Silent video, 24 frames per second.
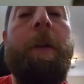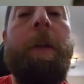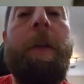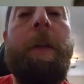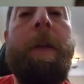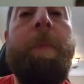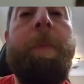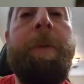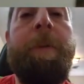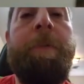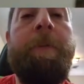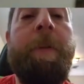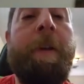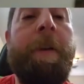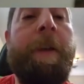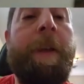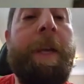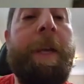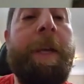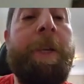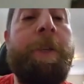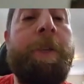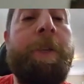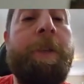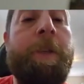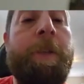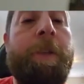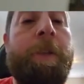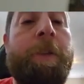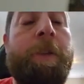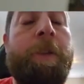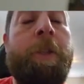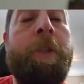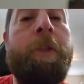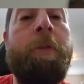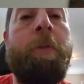image variation,
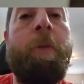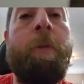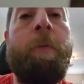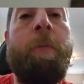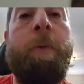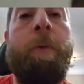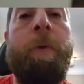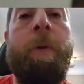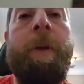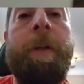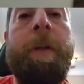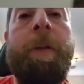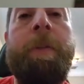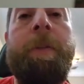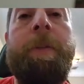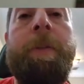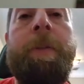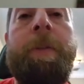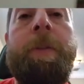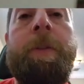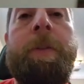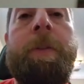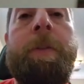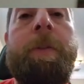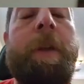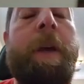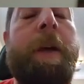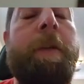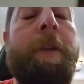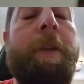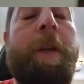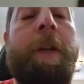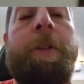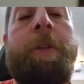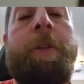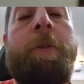short prints,
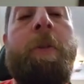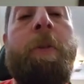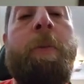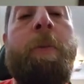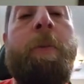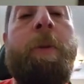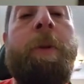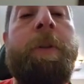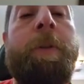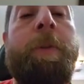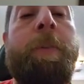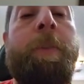not short prints,